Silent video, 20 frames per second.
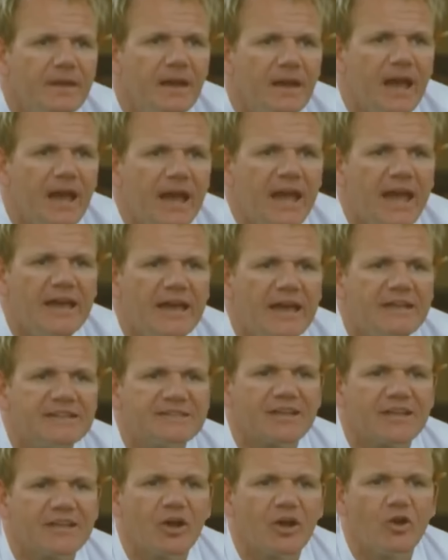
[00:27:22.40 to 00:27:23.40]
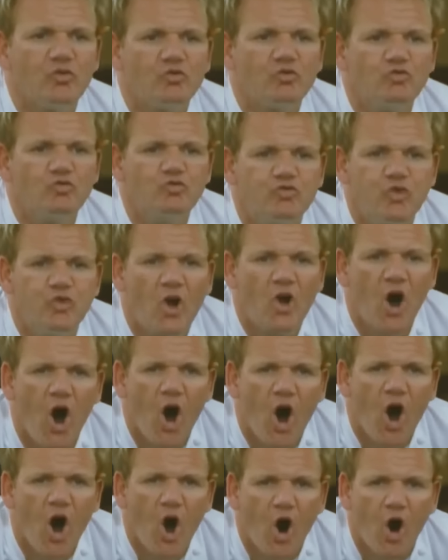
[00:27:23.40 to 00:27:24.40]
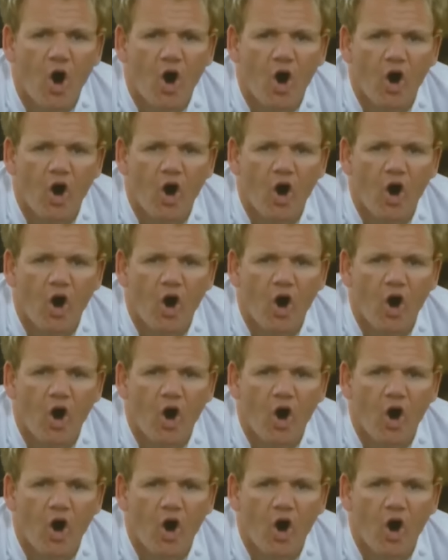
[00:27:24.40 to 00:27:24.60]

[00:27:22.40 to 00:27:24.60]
the garnishes, Jen wasn't ready and this